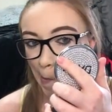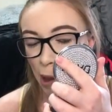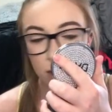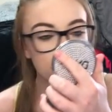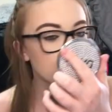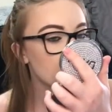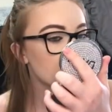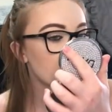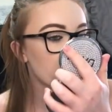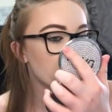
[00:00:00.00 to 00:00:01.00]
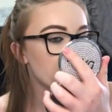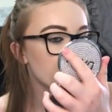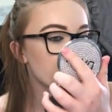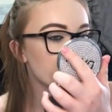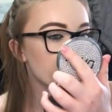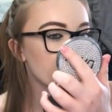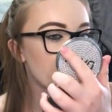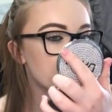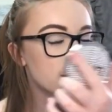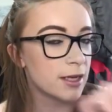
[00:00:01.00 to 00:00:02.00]
Also, like,
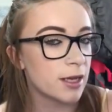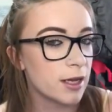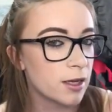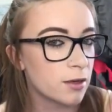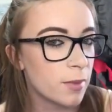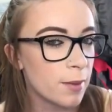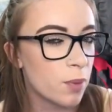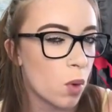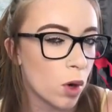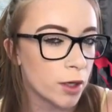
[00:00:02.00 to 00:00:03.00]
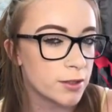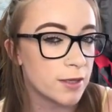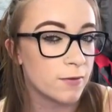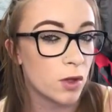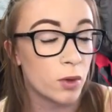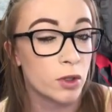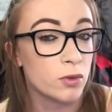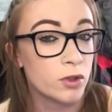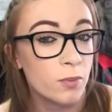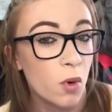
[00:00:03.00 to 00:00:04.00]
it's sinking into my pores, even though I
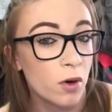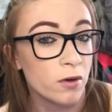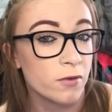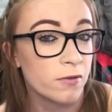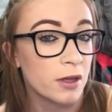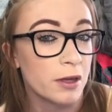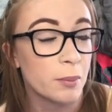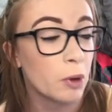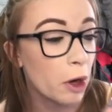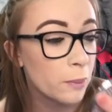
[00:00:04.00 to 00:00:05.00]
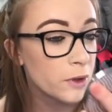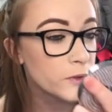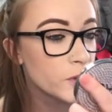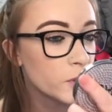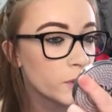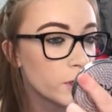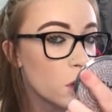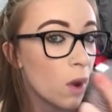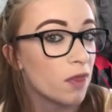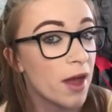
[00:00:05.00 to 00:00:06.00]
used a pore filling primer, so I don't really
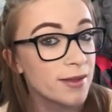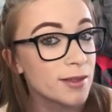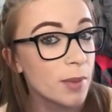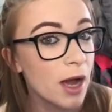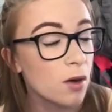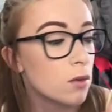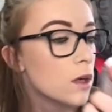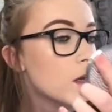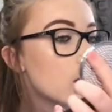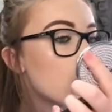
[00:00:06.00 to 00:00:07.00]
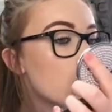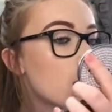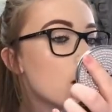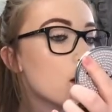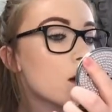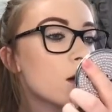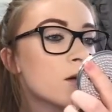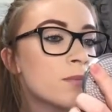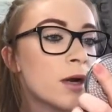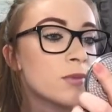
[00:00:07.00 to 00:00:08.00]
know what that's about.
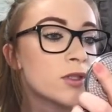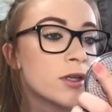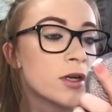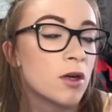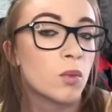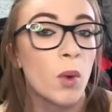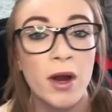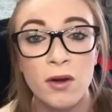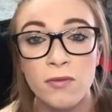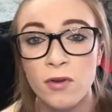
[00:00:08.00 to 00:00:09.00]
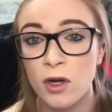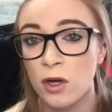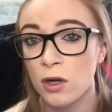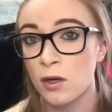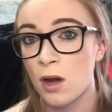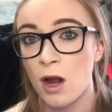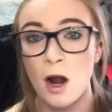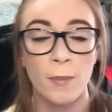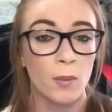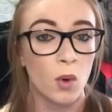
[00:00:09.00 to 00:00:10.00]
But I'm just gonna wear it for a
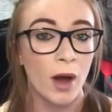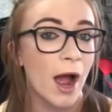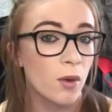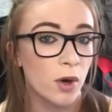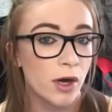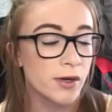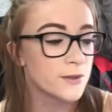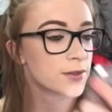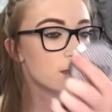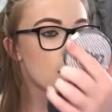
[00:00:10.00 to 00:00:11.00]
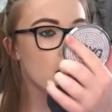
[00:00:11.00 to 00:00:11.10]
couple more hours,